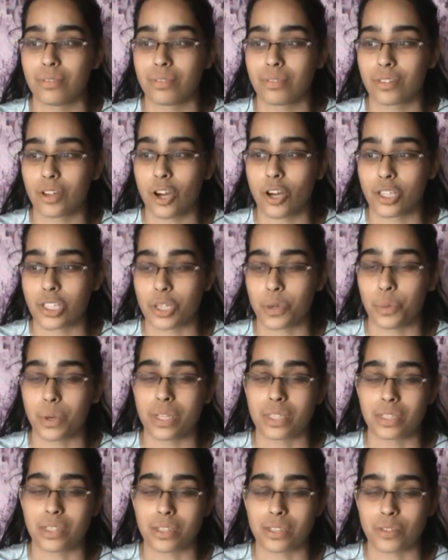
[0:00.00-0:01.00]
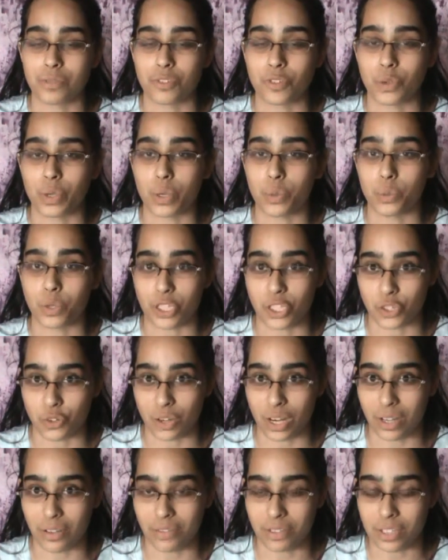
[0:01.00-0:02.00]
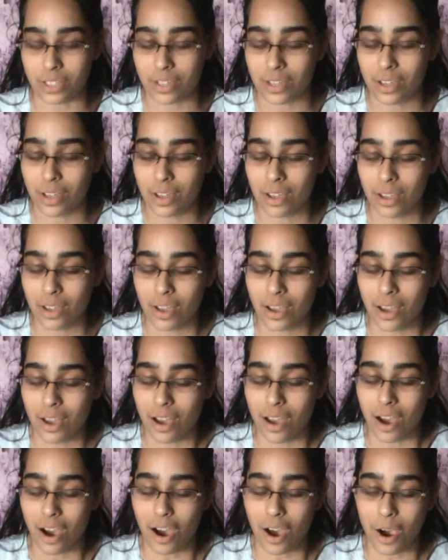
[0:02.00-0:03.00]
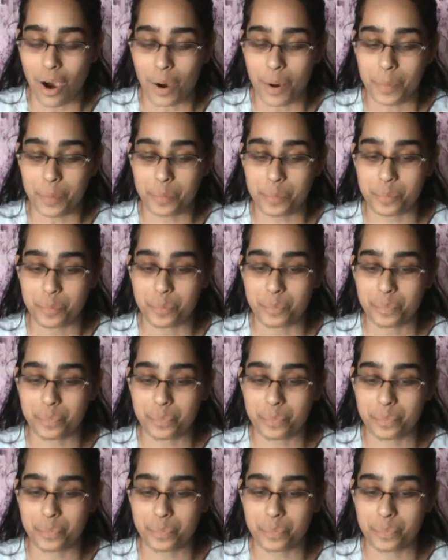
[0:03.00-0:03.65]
consequences of doing witchcraft. Yeah,